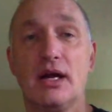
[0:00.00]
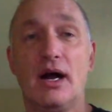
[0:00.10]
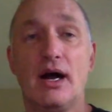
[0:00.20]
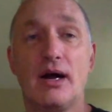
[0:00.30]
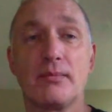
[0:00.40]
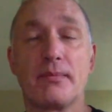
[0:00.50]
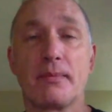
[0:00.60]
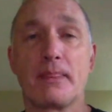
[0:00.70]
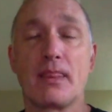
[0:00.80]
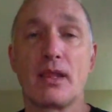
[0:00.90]

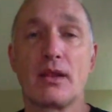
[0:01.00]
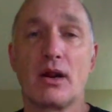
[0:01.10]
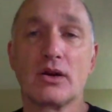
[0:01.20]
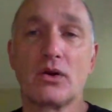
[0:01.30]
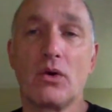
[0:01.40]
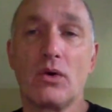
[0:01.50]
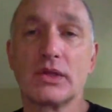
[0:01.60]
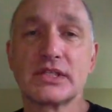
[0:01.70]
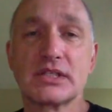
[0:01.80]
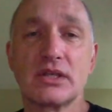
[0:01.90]
Our
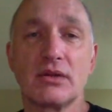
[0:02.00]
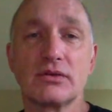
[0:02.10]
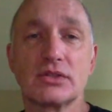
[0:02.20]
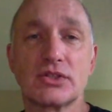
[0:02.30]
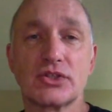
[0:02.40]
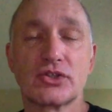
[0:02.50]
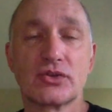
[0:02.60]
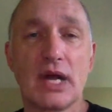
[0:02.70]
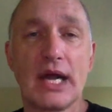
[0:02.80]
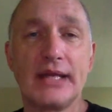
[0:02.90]
goal is to
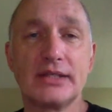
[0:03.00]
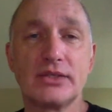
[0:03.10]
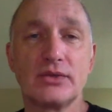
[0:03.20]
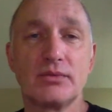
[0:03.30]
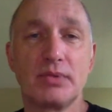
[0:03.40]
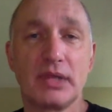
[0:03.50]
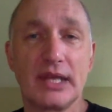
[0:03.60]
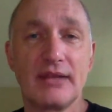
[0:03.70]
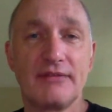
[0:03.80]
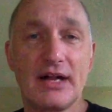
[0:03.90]
try to
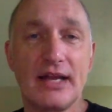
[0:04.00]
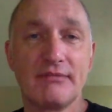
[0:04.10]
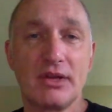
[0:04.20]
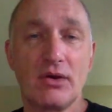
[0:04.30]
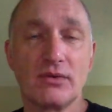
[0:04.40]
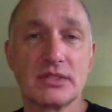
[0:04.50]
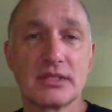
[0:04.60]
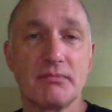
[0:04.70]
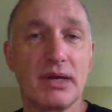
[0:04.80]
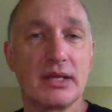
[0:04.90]
play the 5
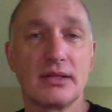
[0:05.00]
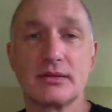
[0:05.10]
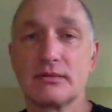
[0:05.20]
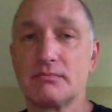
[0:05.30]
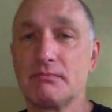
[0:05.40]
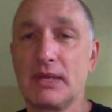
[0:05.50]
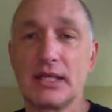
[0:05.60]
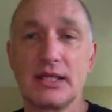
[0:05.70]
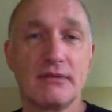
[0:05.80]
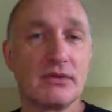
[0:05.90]
notes, but
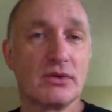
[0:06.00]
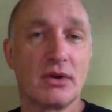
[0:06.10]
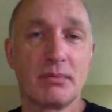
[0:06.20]
many of you are